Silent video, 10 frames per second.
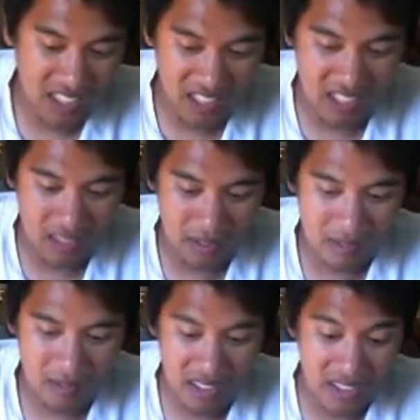you
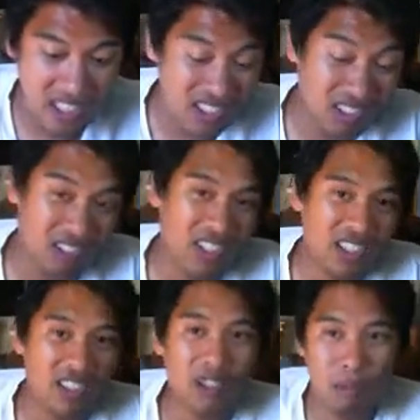know, his last three
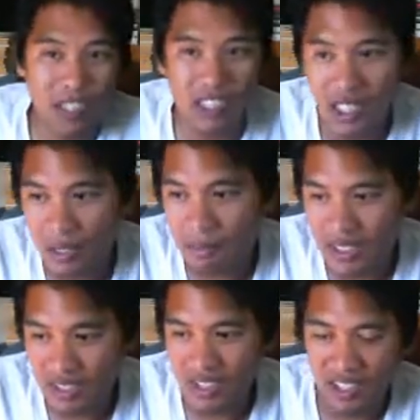victories were pretty
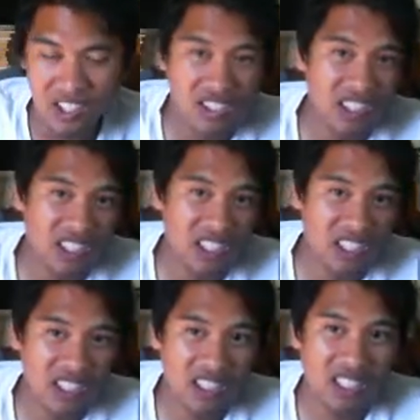dominant.
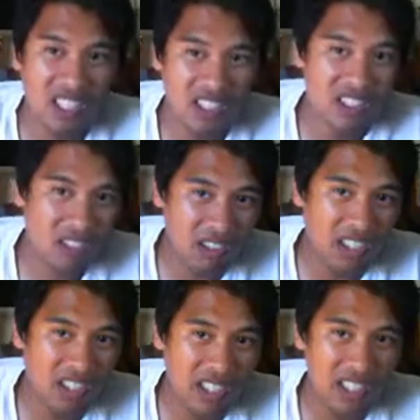Lauzon,
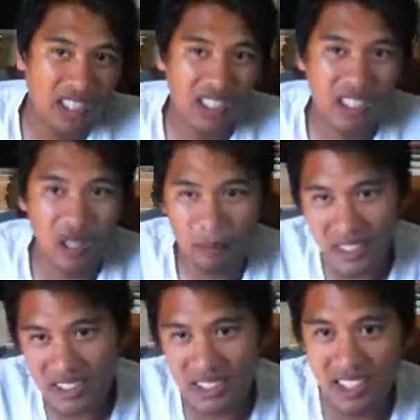Cerrone, now
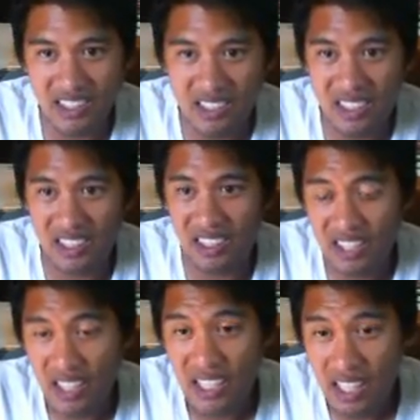Benson Henderson.
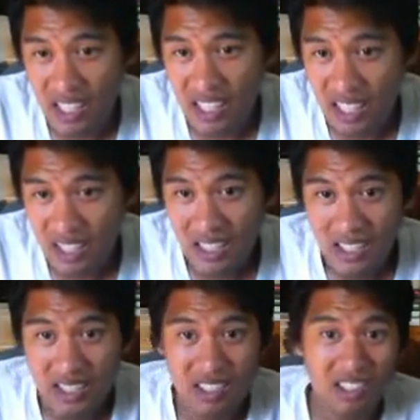
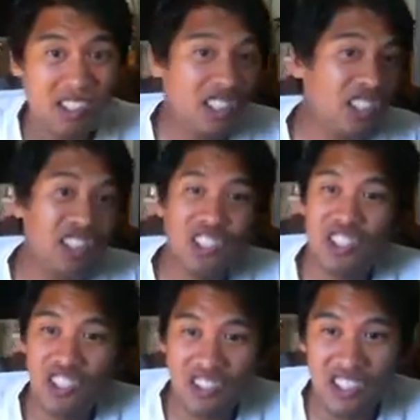There are no
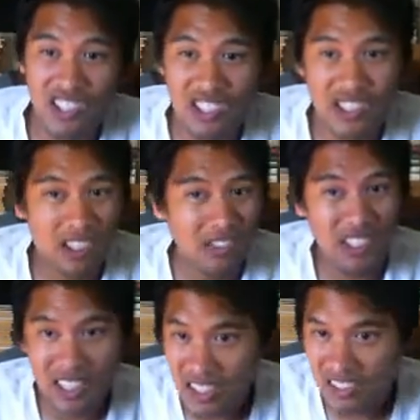shortage of
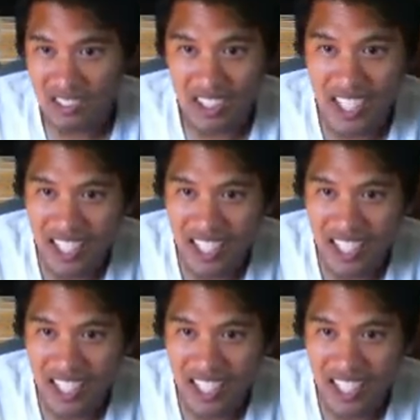contenders.